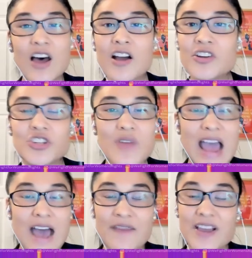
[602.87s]
long as you
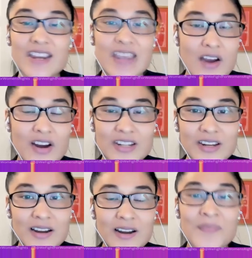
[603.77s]
have the
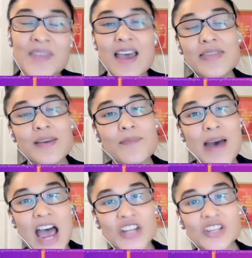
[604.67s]
character and the
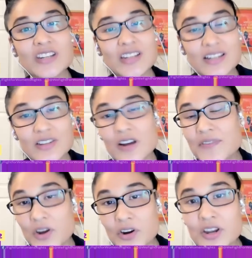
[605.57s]
passion to
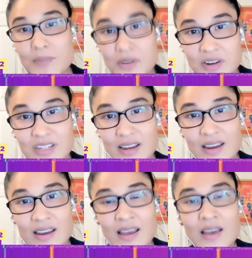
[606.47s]
serve your
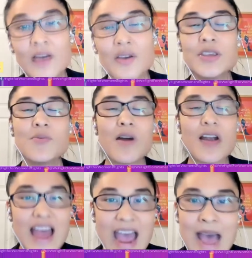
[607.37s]
community, you
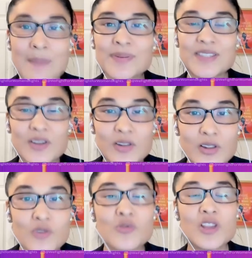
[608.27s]
are
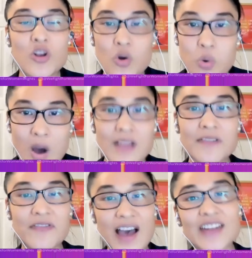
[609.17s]
absolutely
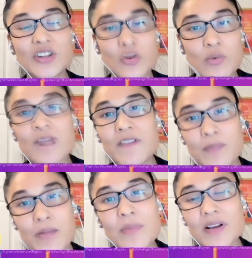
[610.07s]
qualified to run for
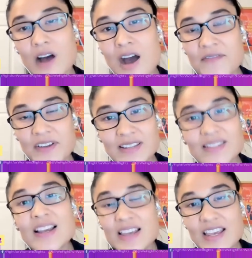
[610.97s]
public
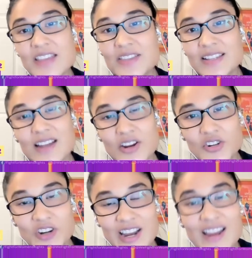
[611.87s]
office in this
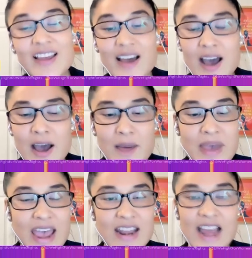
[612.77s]
country.
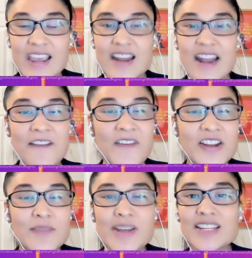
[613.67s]
Um, and again, I
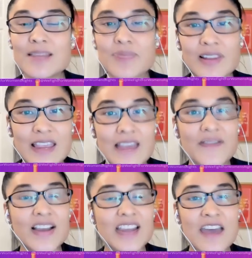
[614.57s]
fundamentally believe,
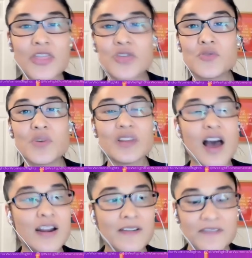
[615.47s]
again, through a
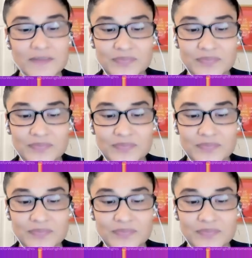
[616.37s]
lot of